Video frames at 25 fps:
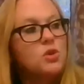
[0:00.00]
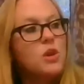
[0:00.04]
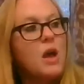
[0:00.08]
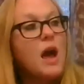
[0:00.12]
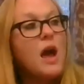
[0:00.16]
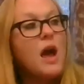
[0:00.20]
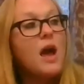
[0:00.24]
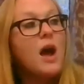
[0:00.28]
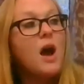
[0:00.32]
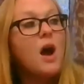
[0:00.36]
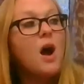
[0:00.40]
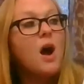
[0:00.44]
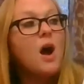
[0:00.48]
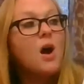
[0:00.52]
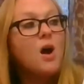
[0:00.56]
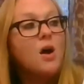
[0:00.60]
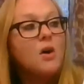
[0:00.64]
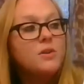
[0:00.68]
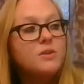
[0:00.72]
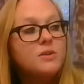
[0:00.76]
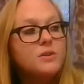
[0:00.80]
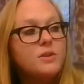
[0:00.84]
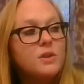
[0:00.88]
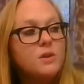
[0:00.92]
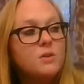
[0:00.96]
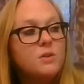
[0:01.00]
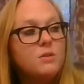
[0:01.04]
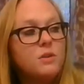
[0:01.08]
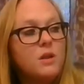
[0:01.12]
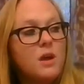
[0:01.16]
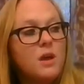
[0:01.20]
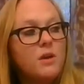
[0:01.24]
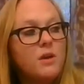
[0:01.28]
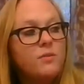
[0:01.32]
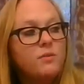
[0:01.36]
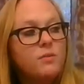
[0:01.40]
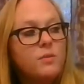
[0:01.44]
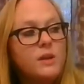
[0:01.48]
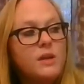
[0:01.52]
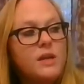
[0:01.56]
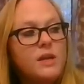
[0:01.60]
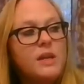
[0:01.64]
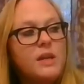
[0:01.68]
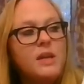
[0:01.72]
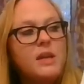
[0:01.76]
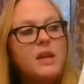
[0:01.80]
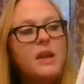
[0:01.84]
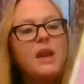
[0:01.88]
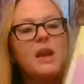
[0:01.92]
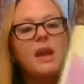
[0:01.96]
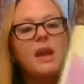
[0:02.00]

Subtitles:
I also love reading